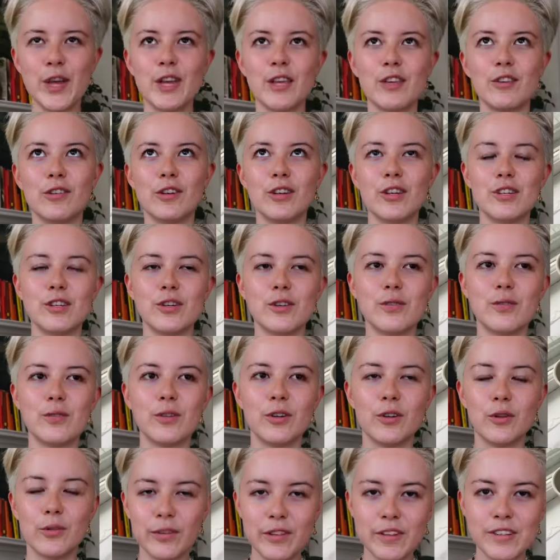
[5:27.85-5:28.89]
You could do
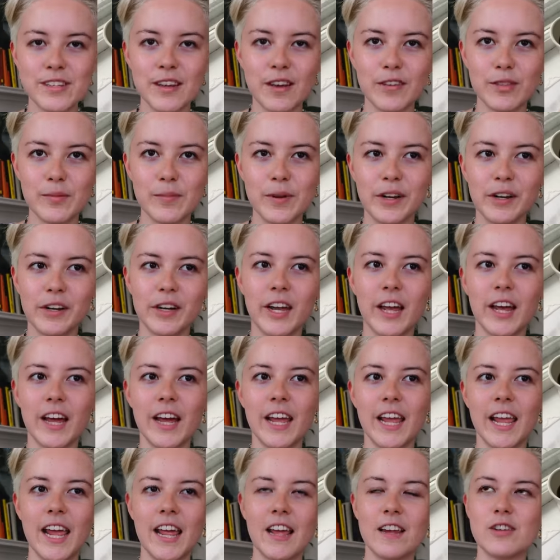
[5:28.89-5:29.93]
North and South America,
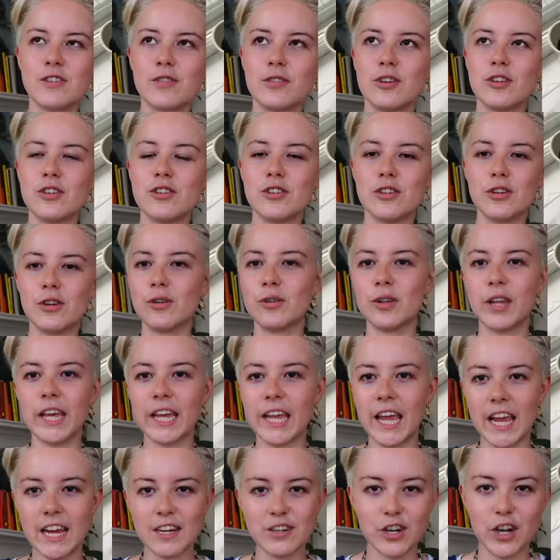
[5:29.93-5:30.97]
and you can do like
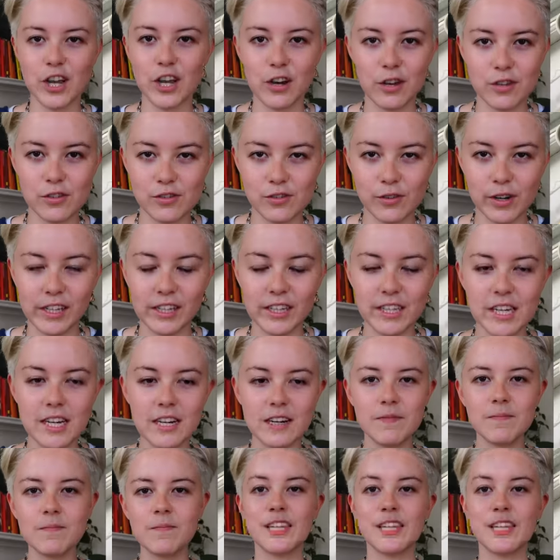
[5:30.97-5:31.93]
Asia and Australia.